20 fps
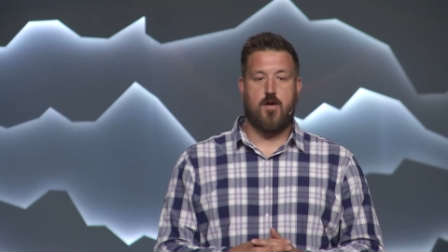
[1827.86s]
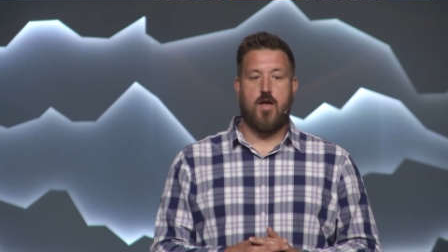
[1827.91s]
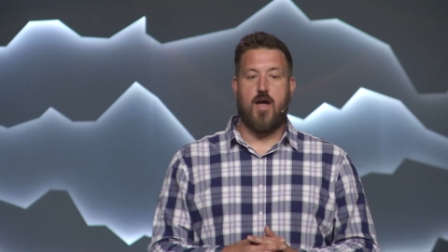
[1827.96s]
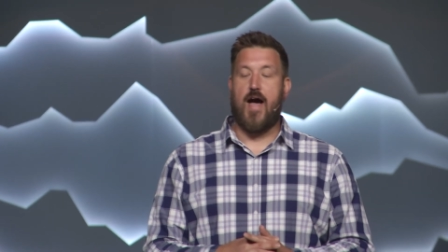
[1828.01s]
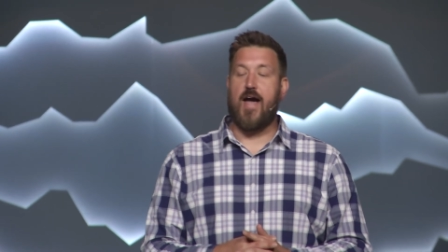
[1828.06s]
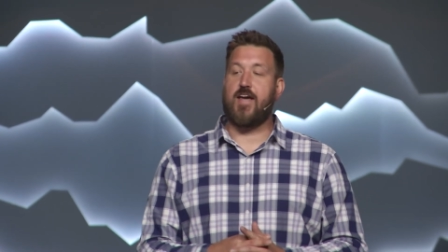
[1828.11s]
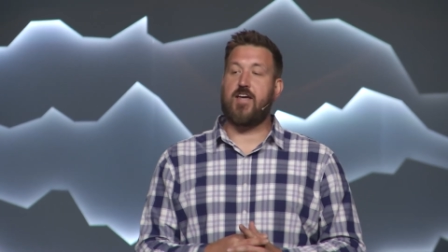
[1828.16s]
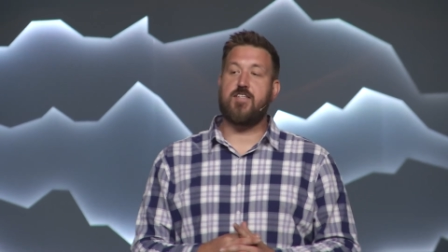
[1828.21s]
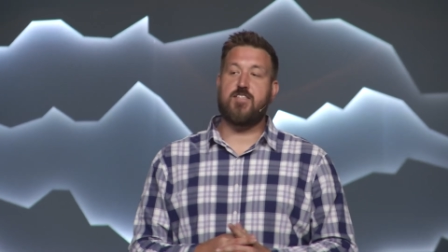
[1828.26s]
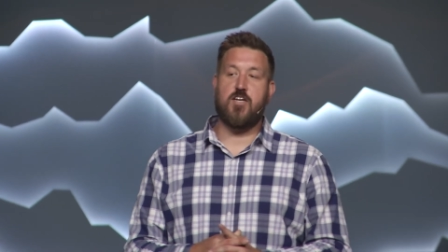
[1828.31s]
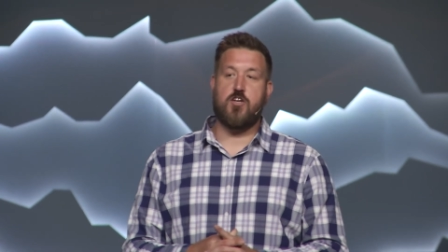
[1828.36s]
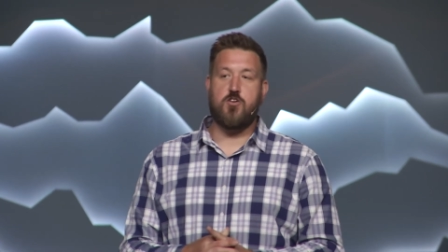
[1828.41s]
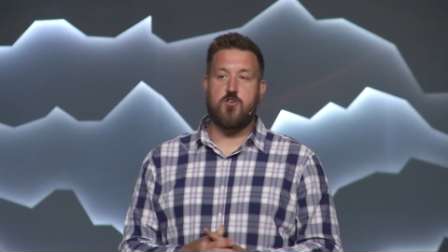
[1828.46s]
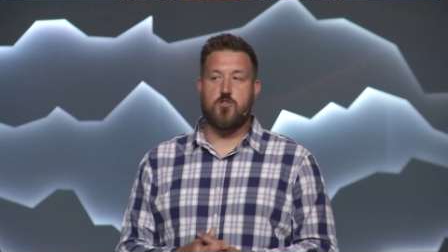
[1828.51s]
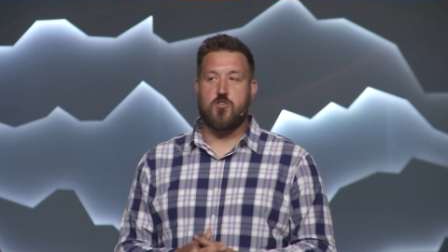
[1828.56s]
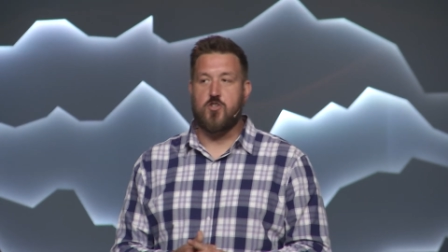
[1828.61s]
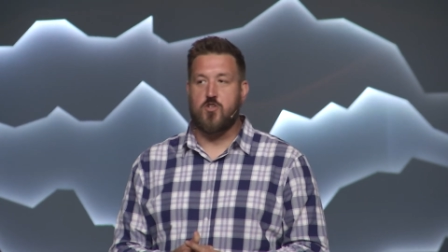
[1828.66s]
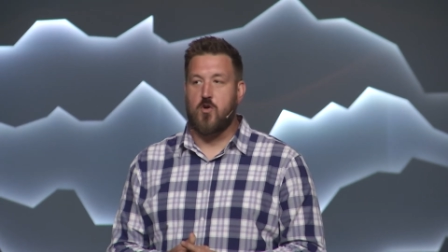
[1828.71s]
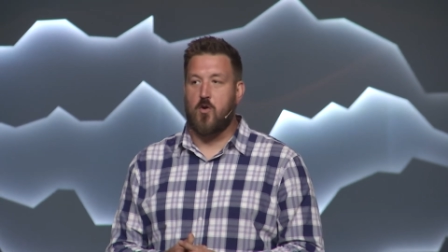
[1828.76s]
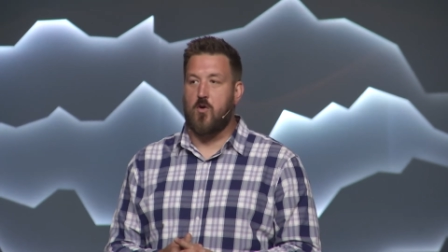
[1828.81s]
I could tell you
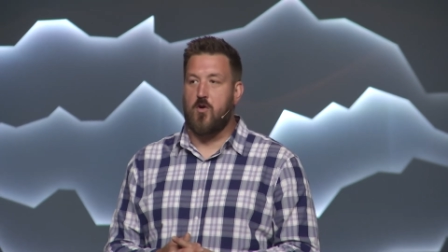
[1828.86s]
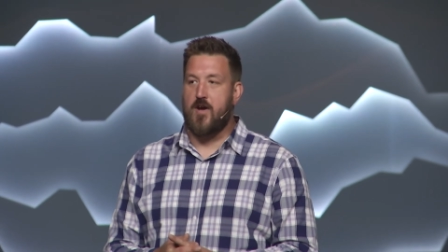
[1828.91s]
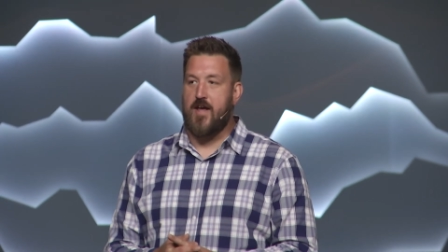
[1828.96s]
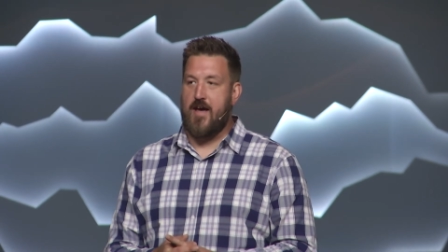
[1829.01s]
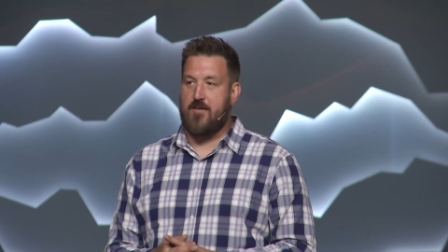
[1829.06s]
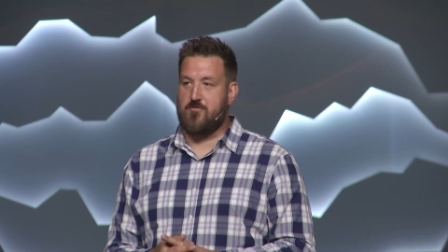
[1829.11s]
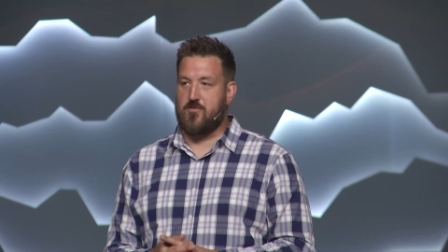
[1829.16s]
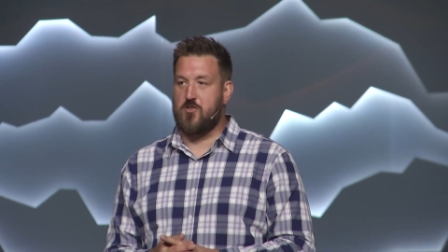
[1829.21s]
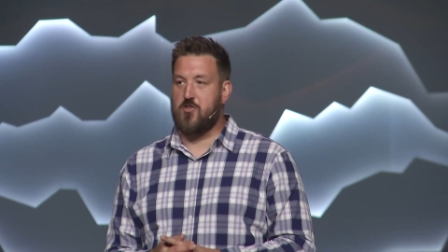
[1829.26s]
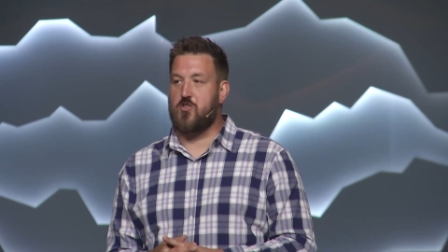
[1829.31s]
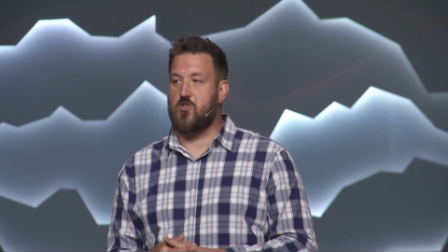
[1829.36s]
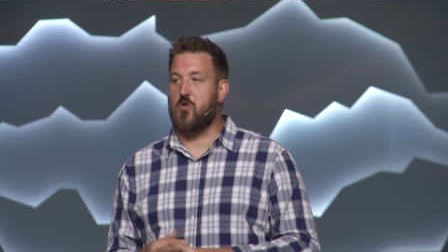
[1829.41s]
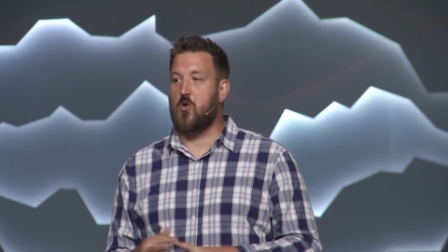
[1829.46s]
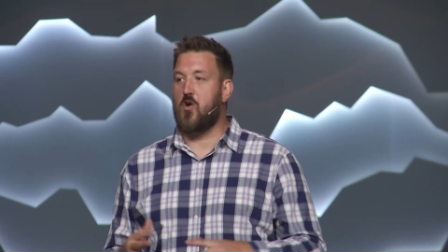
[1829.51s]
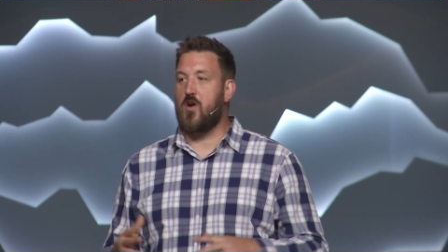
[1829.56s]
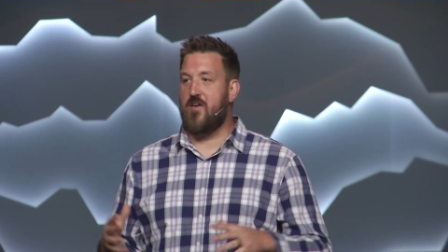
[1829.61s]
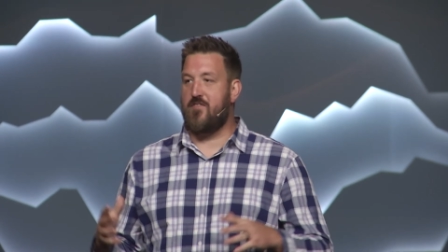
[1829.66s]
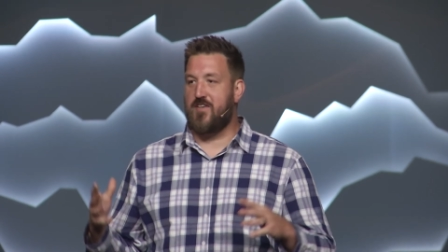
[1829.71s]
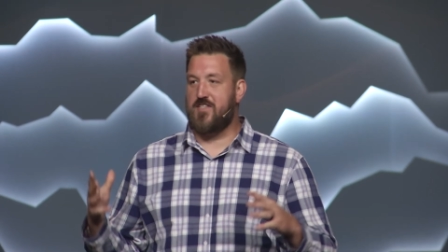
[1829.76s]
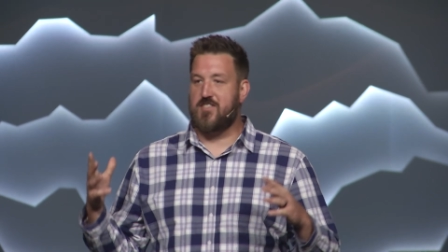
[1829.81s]
story after
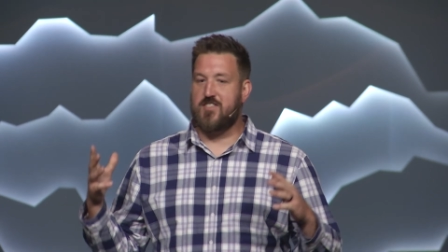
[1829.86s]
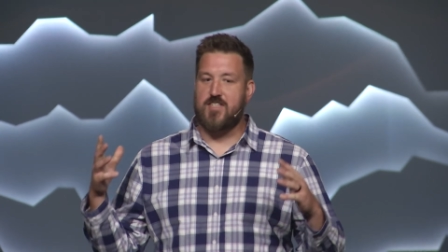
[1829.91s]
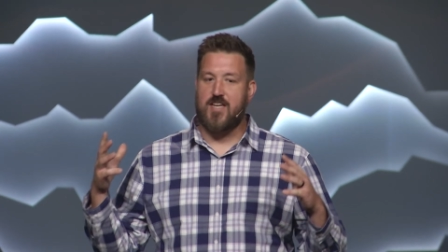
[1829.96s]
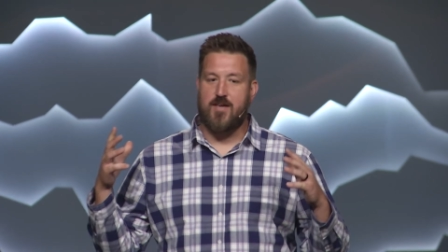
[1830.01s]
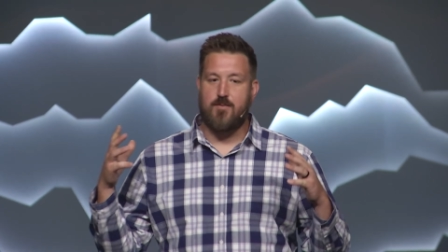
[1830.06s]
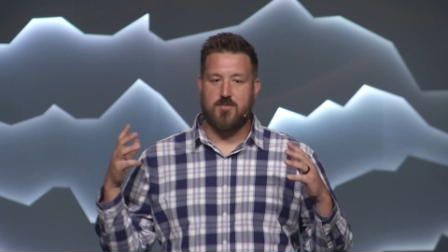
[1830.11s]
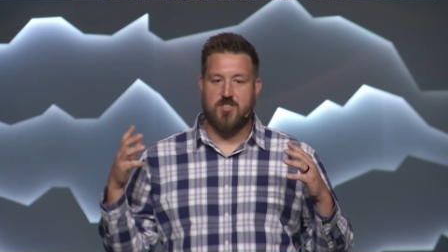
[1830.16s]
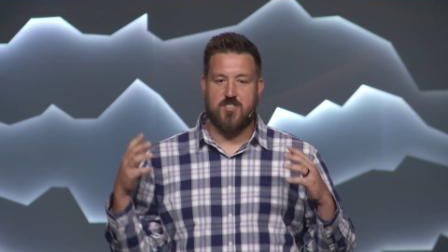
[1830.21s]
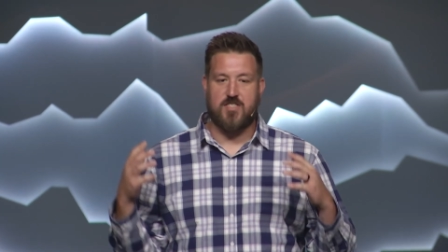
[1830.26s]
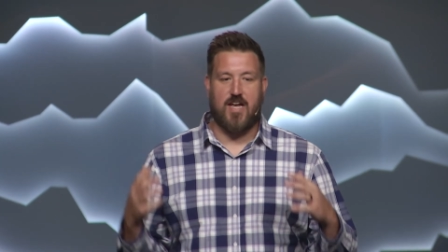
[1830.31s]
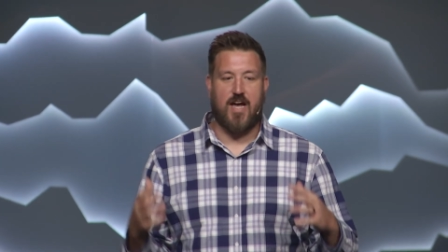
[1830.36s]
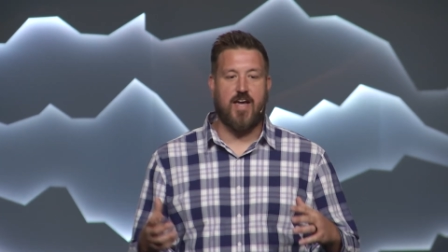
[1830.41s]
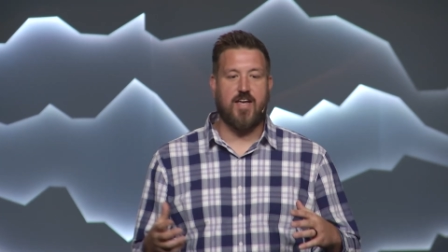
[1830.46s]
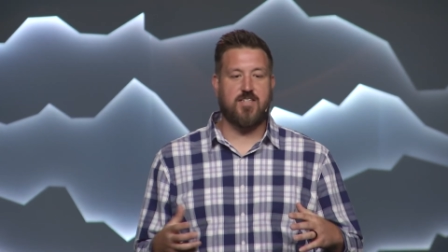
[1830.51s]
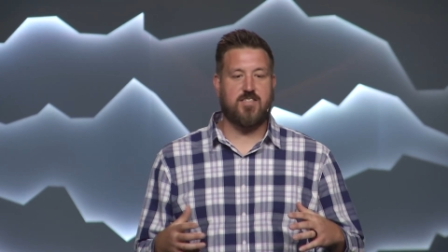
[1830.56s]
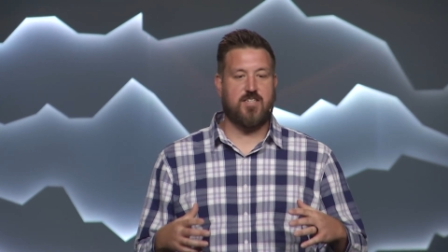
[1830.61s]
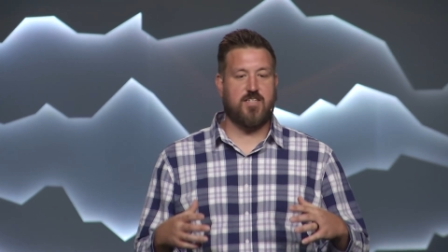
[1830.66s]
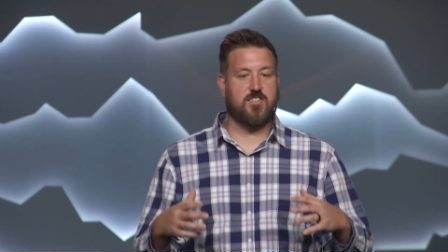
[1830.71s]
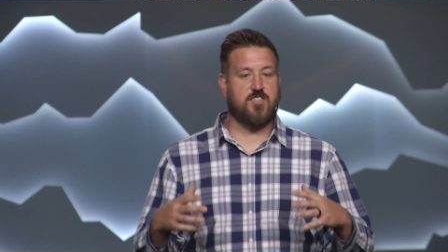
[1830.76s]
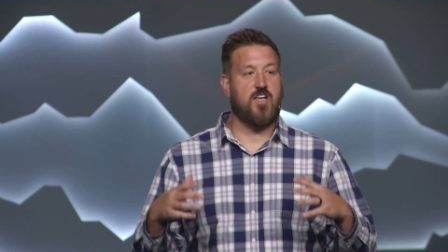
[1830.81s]
story of esteemed
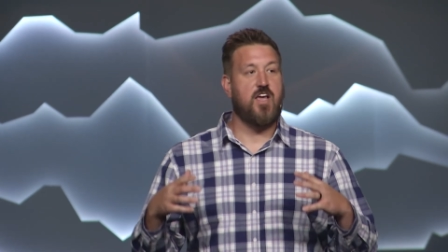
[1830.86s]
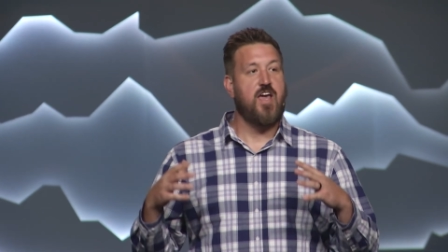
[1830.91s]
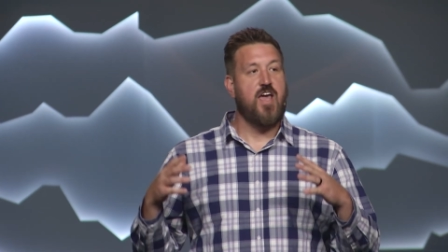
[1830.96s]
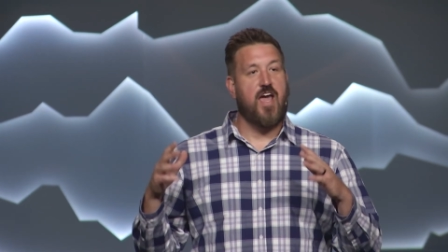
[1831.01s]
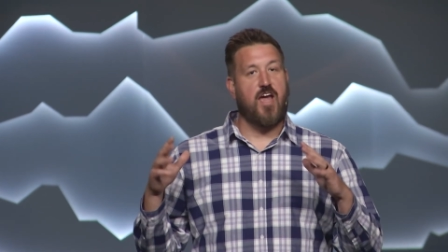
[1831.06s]
scientists